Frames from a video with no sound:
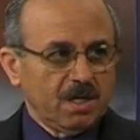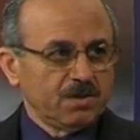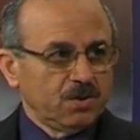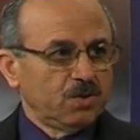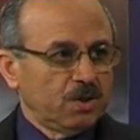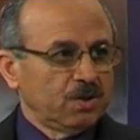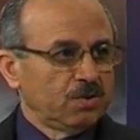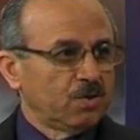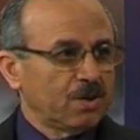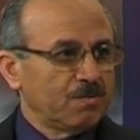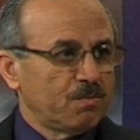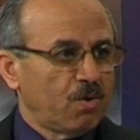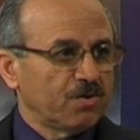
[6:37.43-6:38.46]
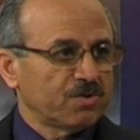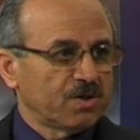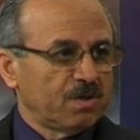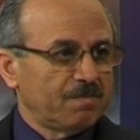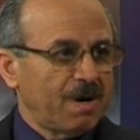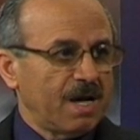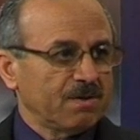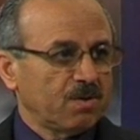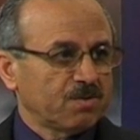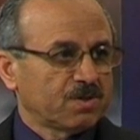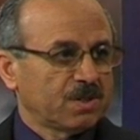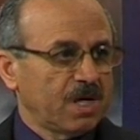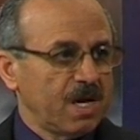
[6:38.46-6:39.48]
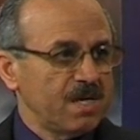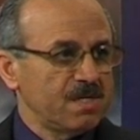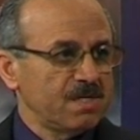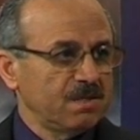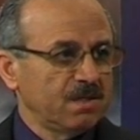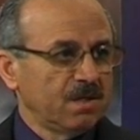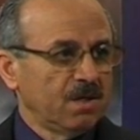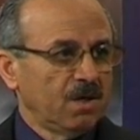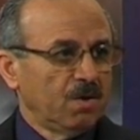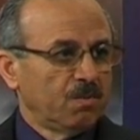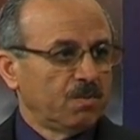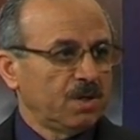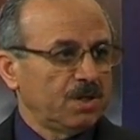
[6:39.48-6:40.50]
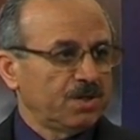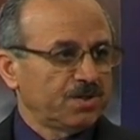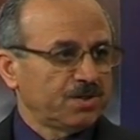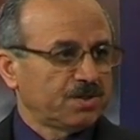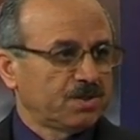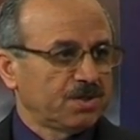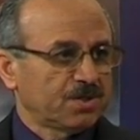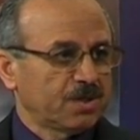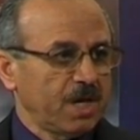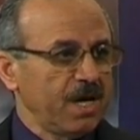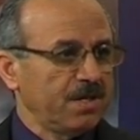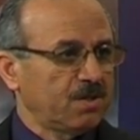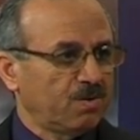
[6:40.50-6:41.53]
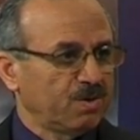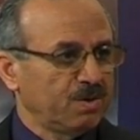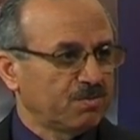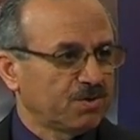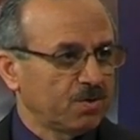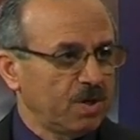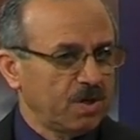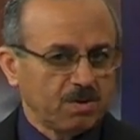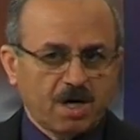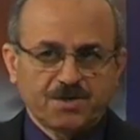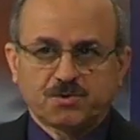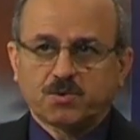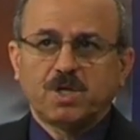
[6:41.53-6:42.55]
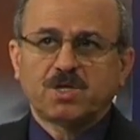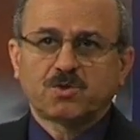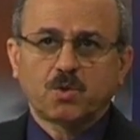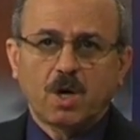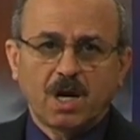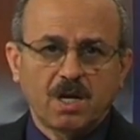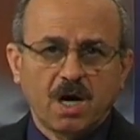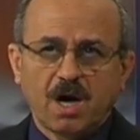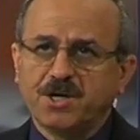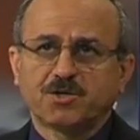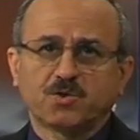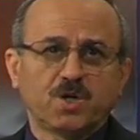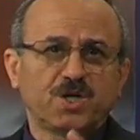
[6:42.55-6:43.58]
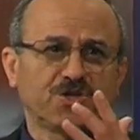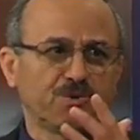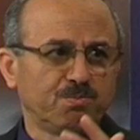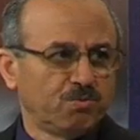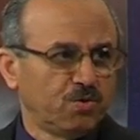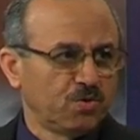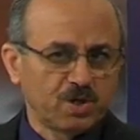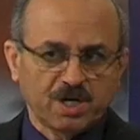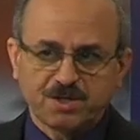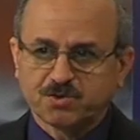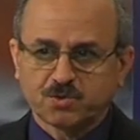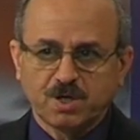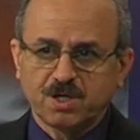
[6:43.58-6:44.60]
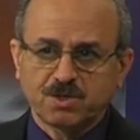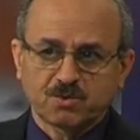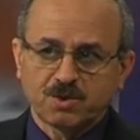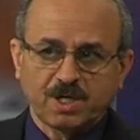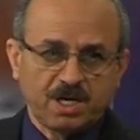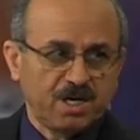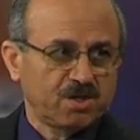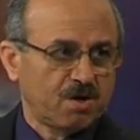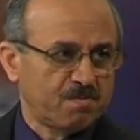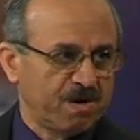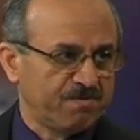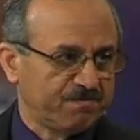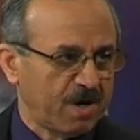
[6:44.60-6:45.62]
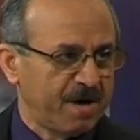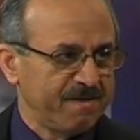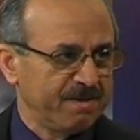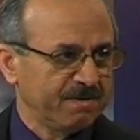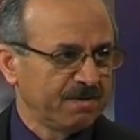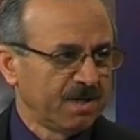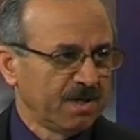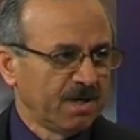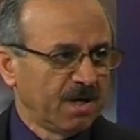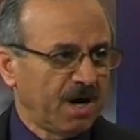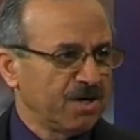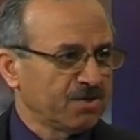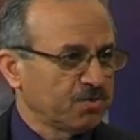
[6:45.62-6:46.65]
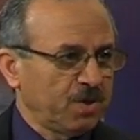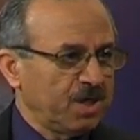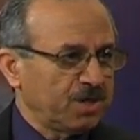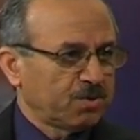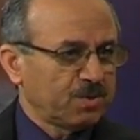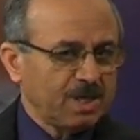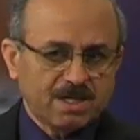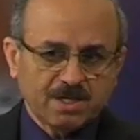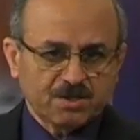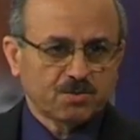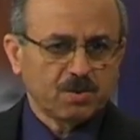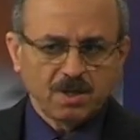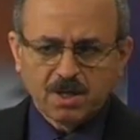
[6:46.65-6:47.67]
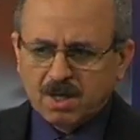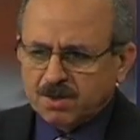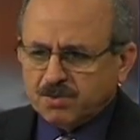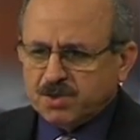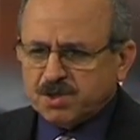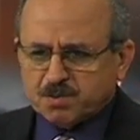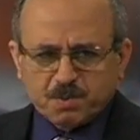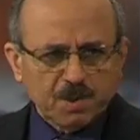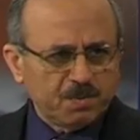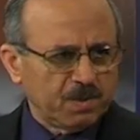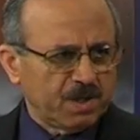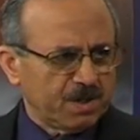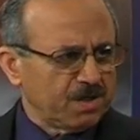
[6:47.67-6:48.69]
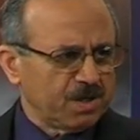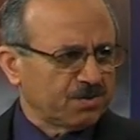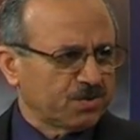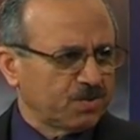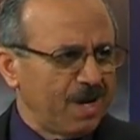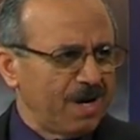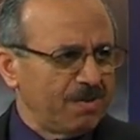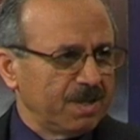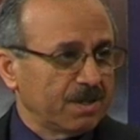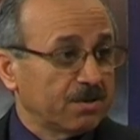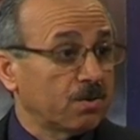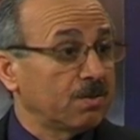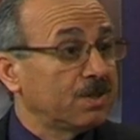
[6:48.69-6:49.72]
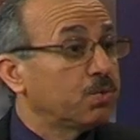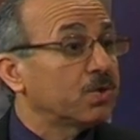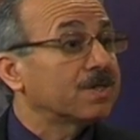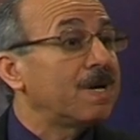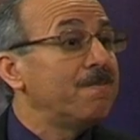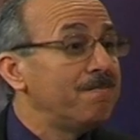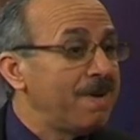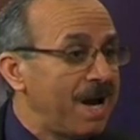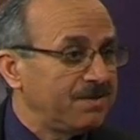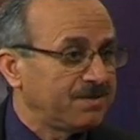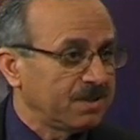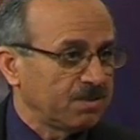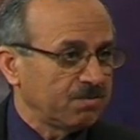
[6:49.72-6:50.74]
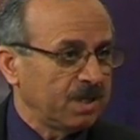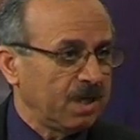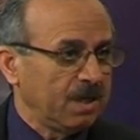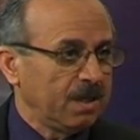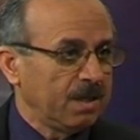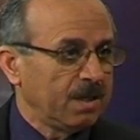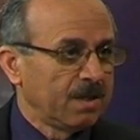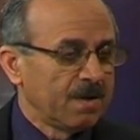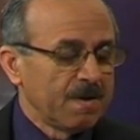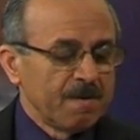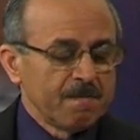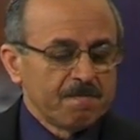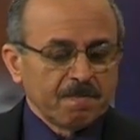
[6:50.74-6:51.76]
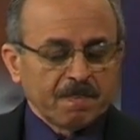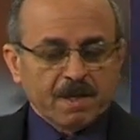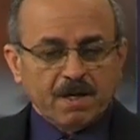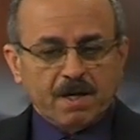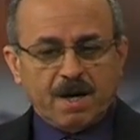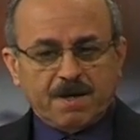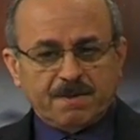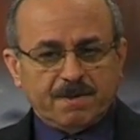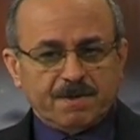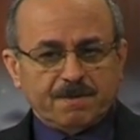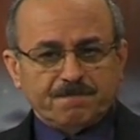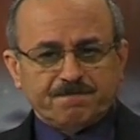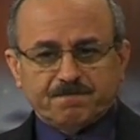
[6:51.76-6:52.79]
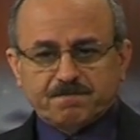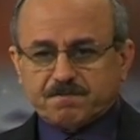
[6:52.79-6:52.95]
you're a Muslim, out of 10 words, just 8 of them swear. I swear to Allah, I swear to moon, I swear to the head of my father, I swear to that, I swear. These people are not swearing. So it was amazing, really. And